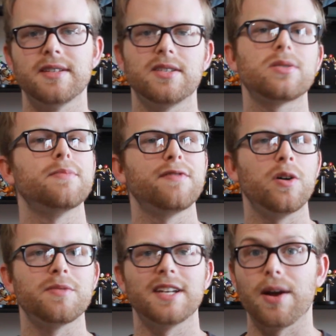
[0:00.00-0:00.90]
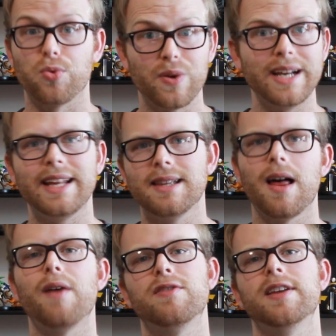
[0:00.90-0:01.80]
These are some films that I really
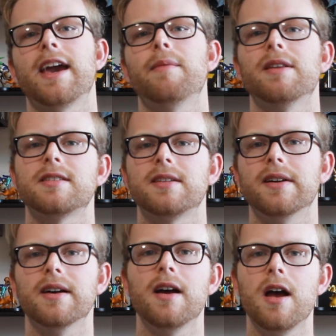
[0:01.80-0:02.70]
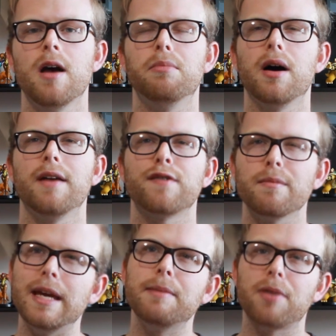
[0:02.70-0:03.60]
loved that came out this year, but for
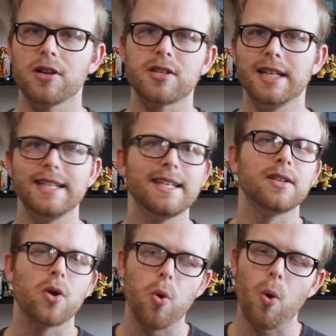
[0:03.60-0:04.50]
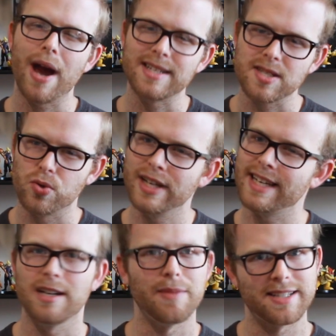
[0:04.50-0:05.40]
me personally didn't quite squeak
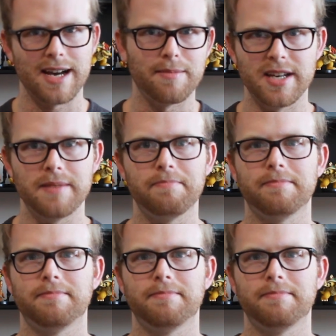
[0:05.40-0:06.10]
into my top 10.